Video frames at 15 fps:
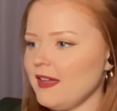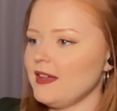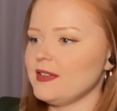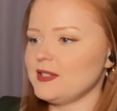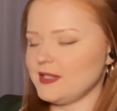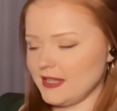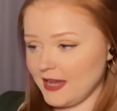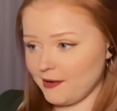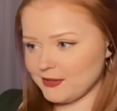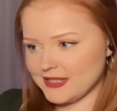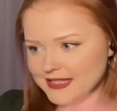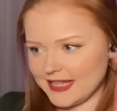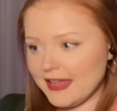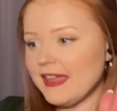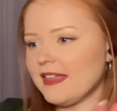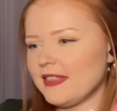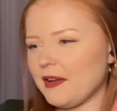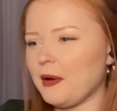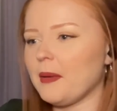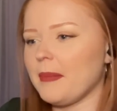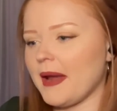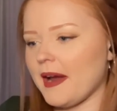See, I was thinking there
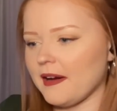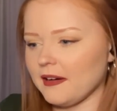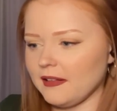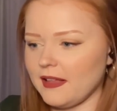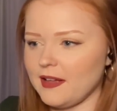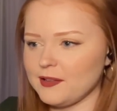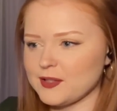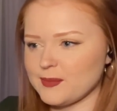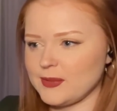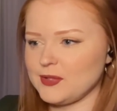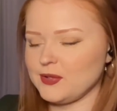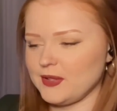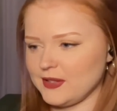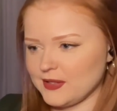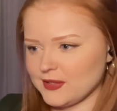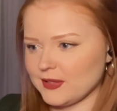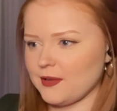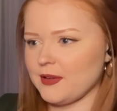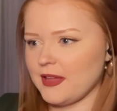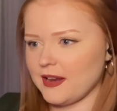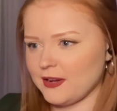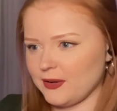were parallels between
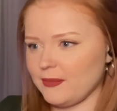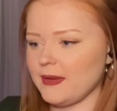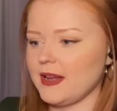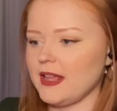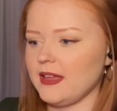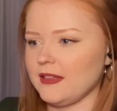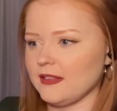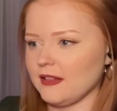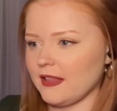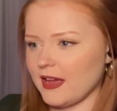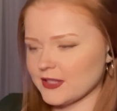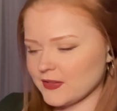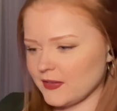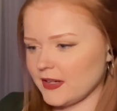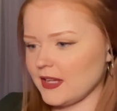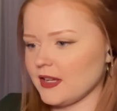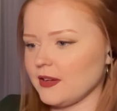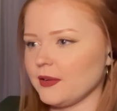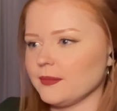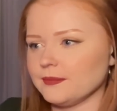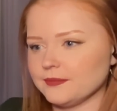Soyeon and Minnie in the last video.